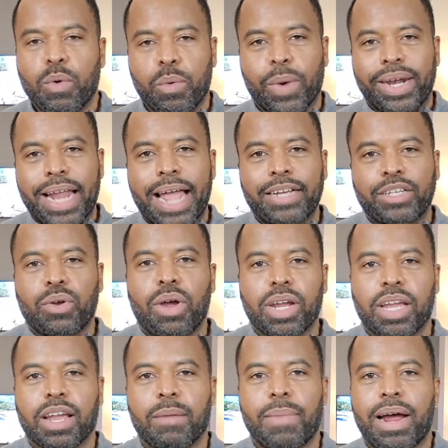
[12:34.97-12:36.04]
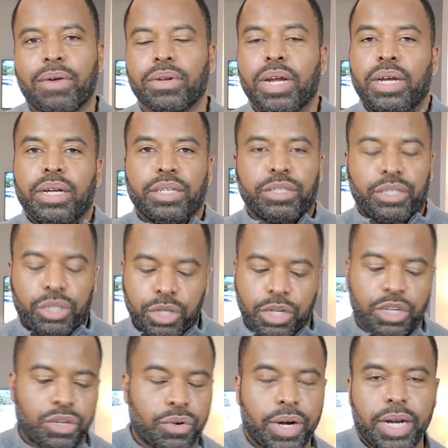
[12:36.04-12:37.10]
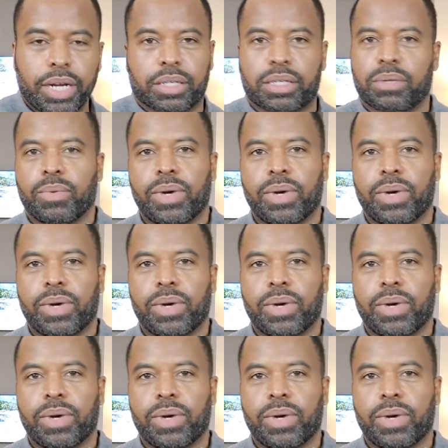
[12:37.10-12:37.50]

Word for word: We're not talking about sugar drinks.